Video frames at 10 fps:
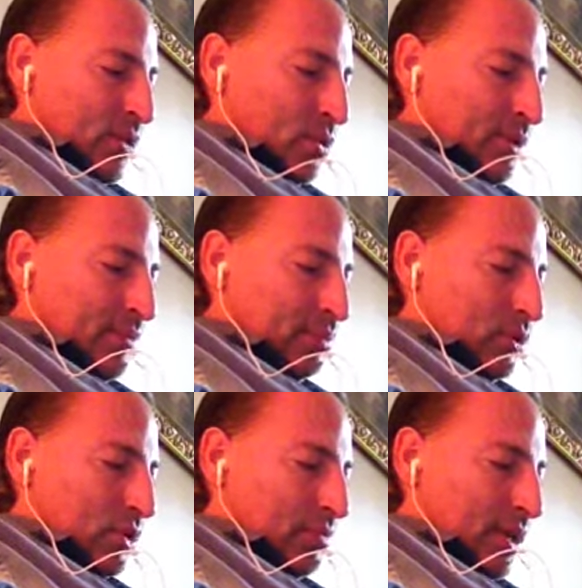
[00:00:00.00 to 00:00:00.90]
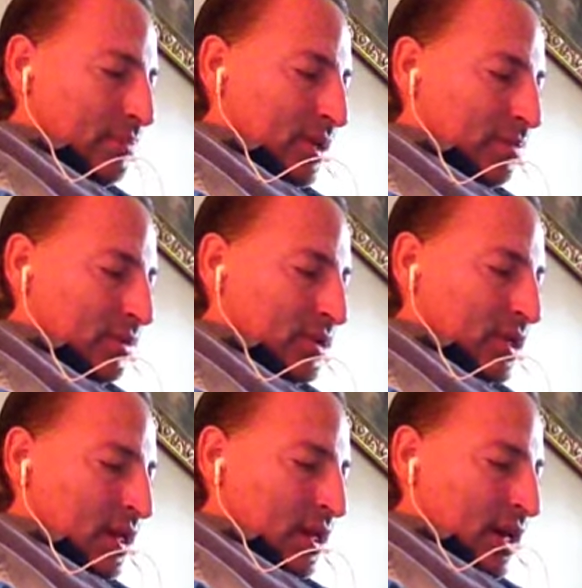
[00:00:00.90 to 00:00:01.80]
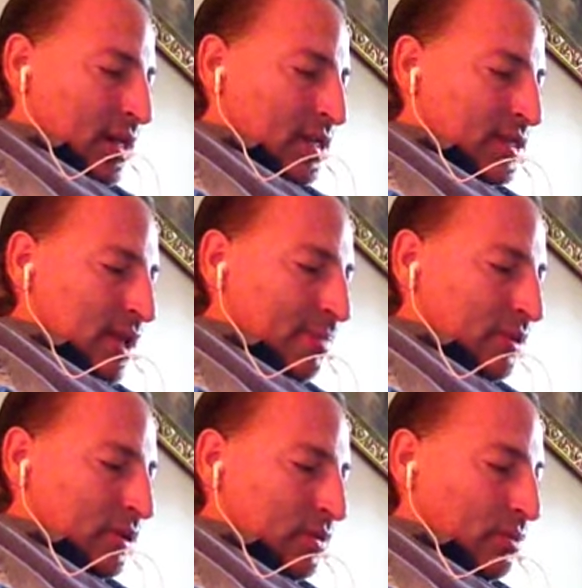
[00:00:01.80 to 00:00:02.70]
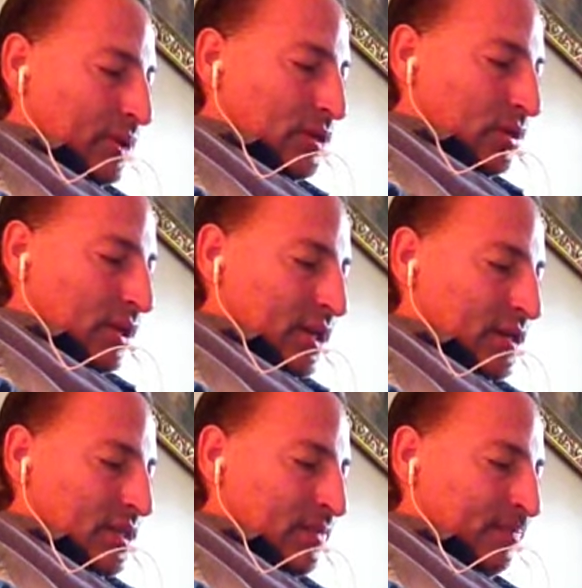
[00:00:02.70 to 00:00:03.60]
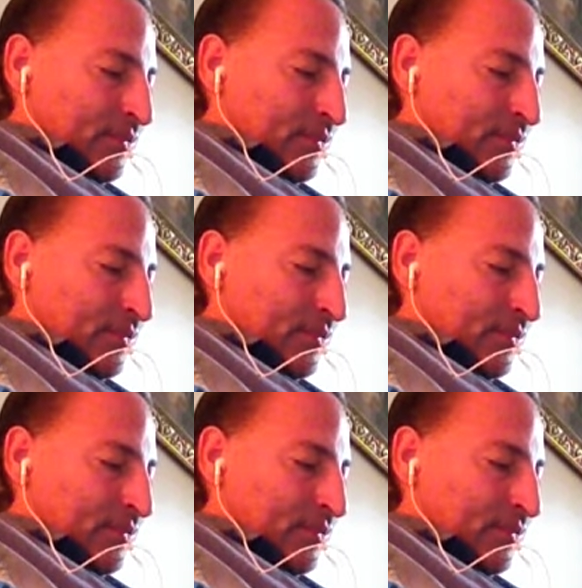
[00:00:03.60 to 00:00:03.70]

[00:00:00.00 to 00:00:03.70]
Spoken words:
will be implored by peoples, and his sepulchre will be glorious.